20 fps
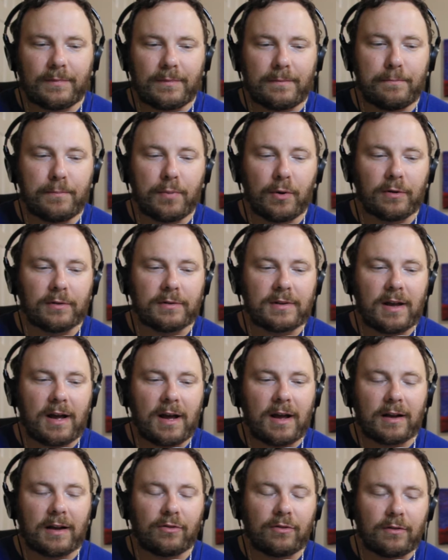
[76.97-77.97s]
bird
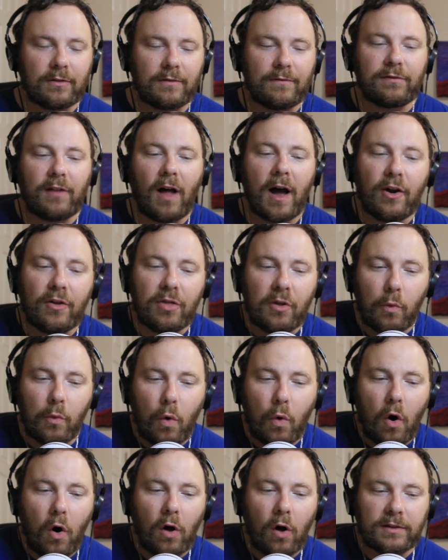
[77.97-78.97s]
fly on the
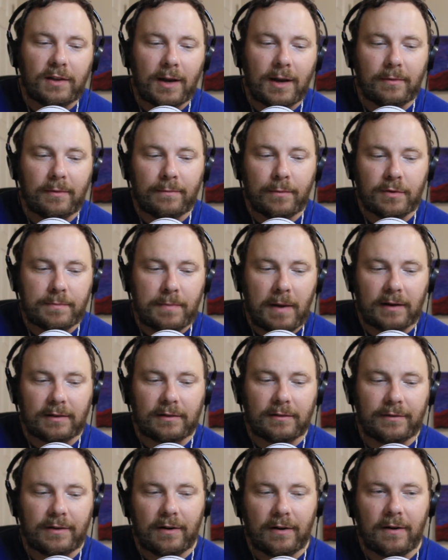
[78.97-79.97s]
wall type of
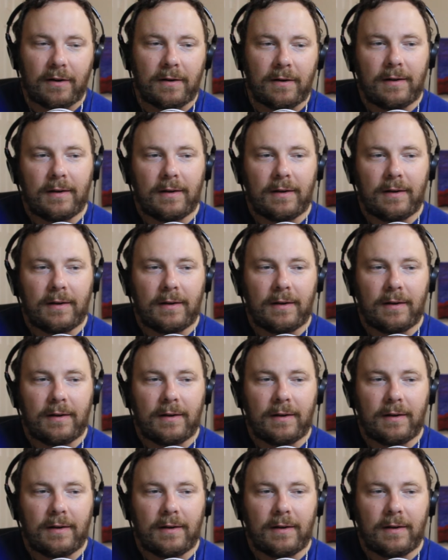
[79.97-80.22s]
perspective here,